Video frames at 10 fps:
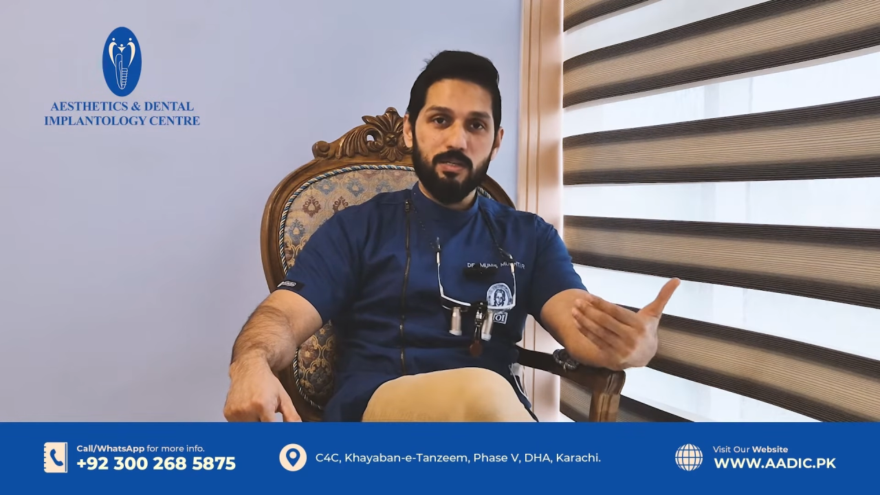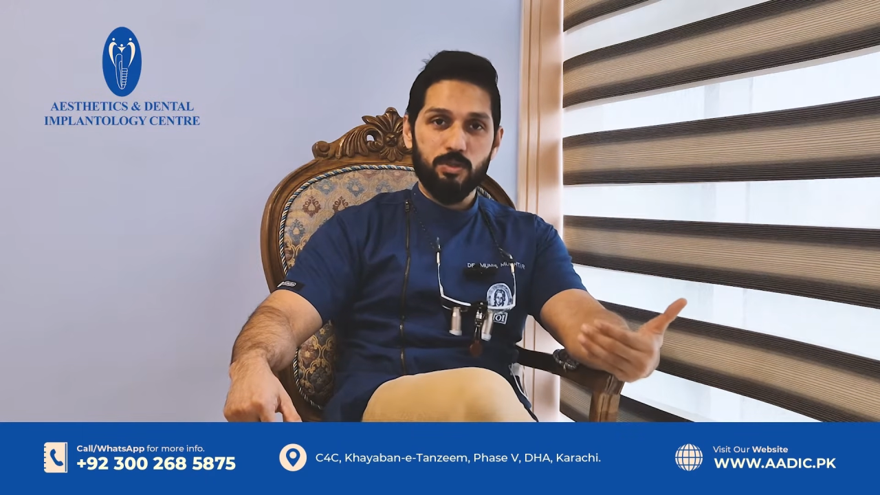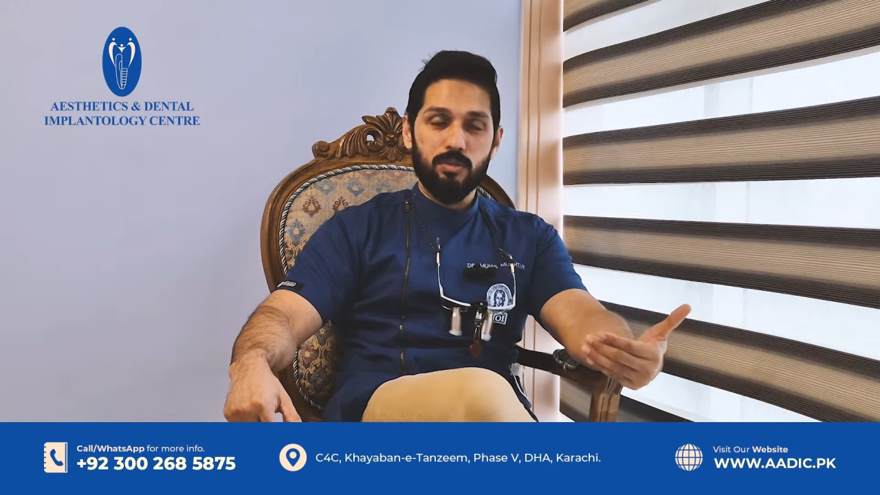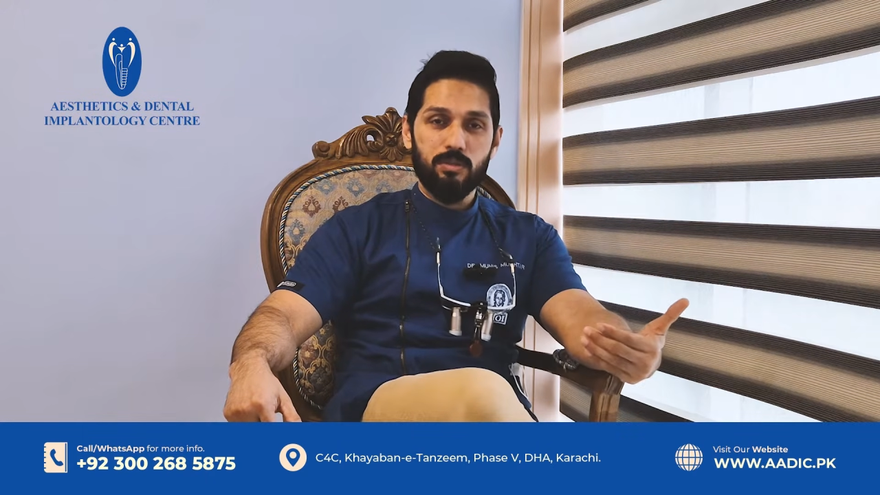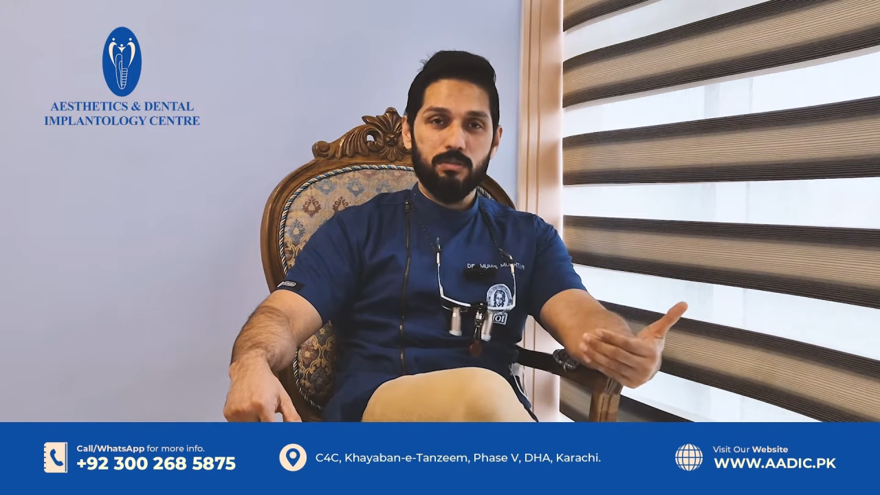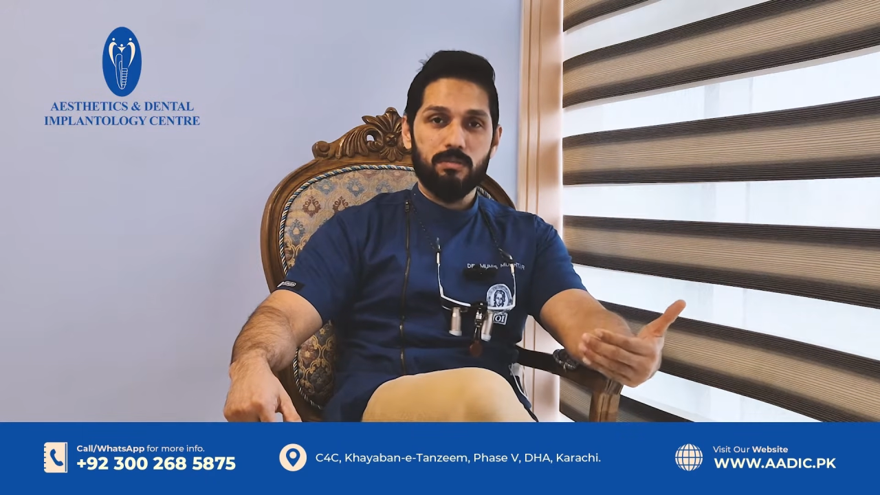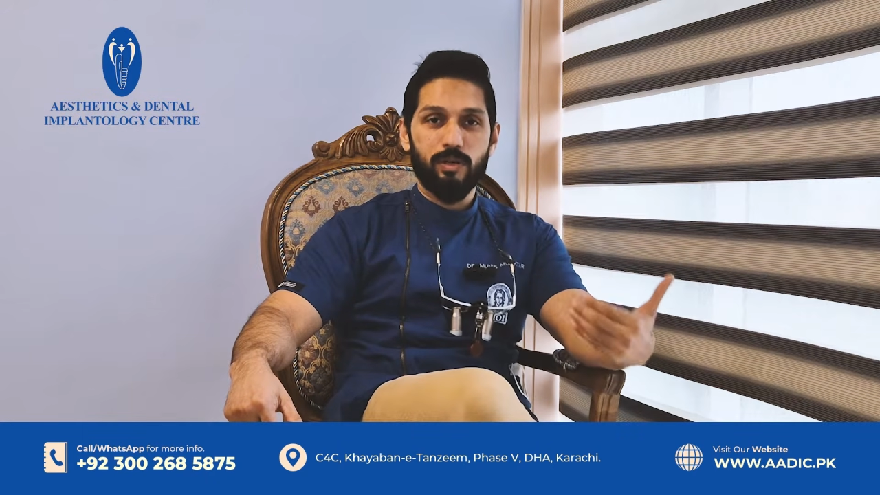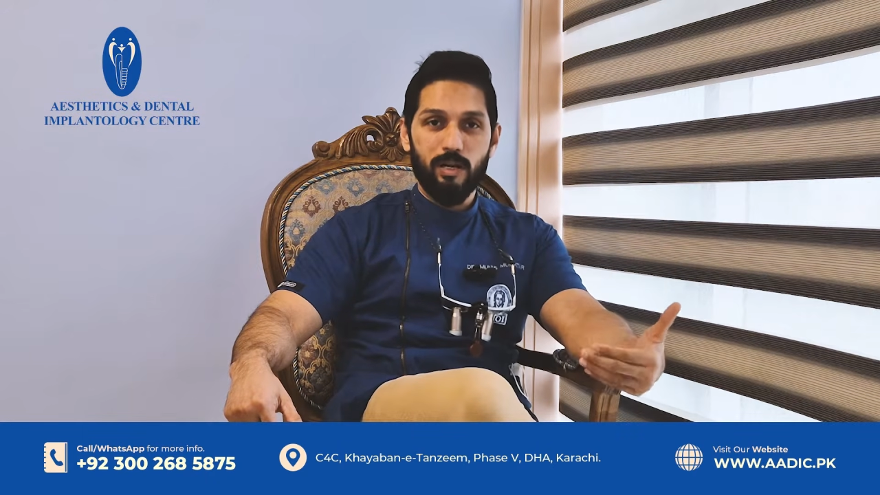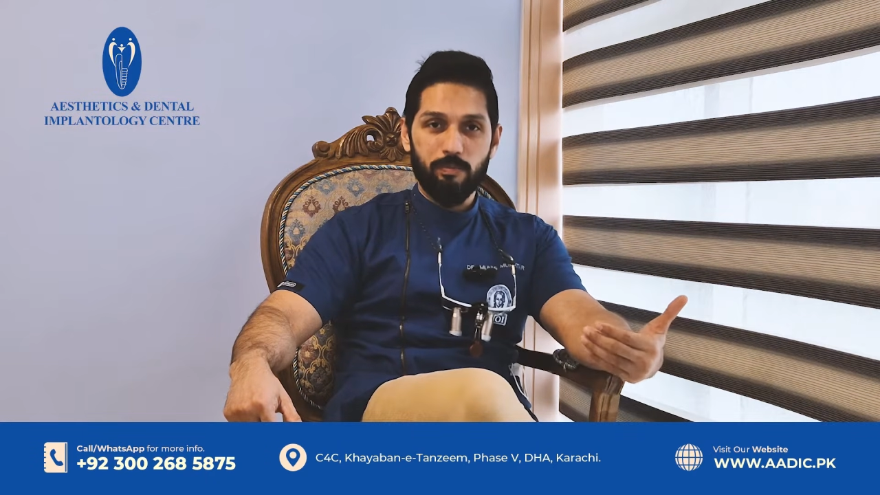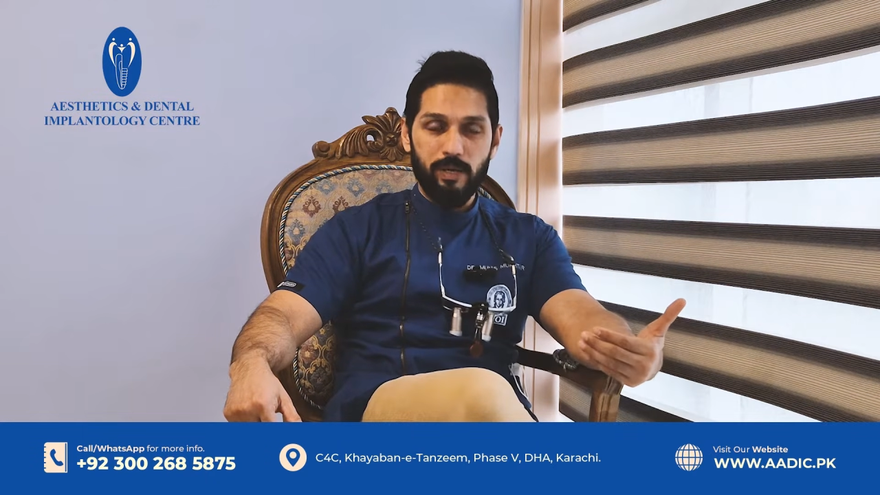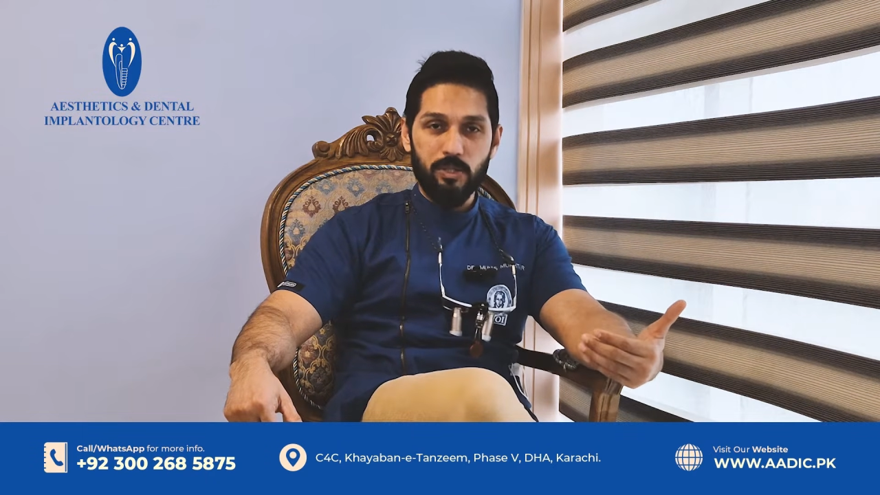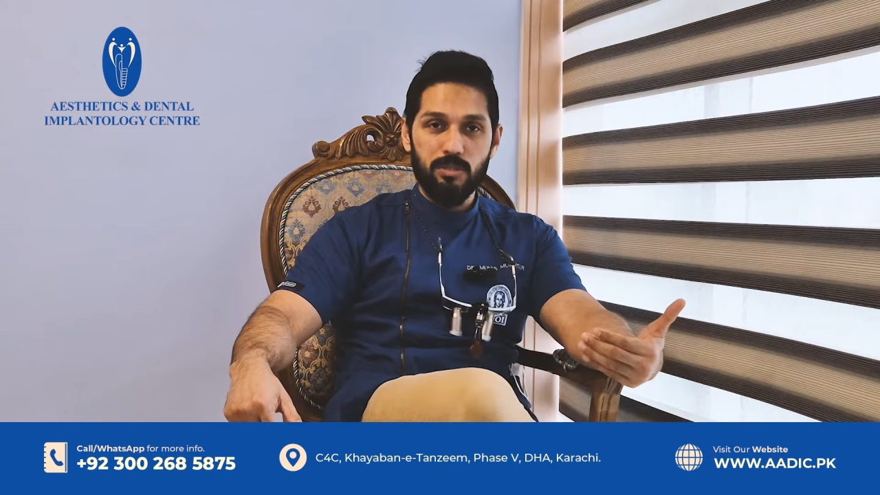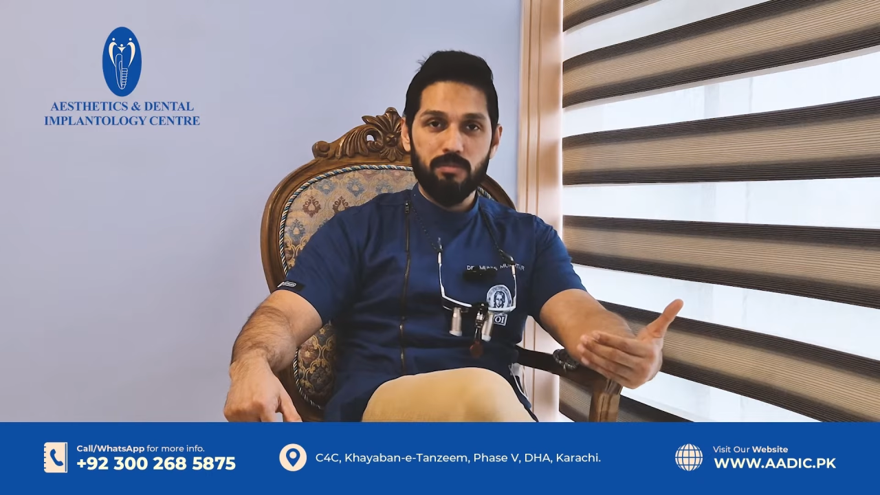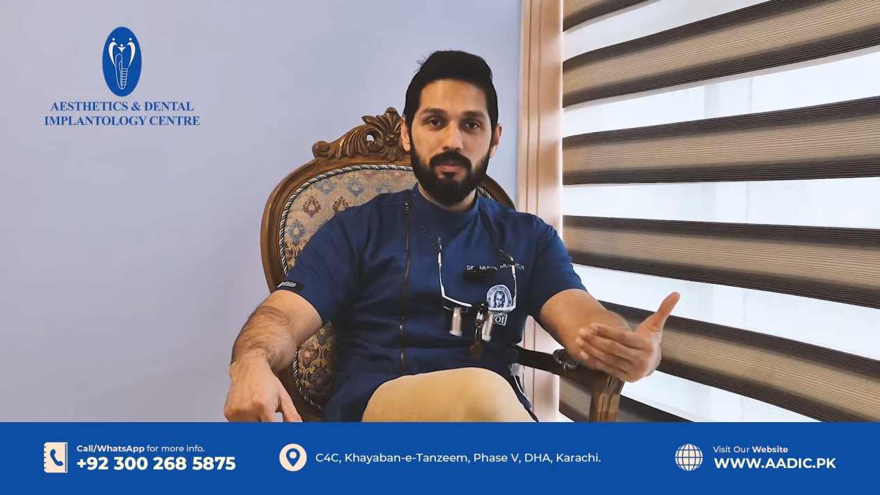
a tooth for our patient,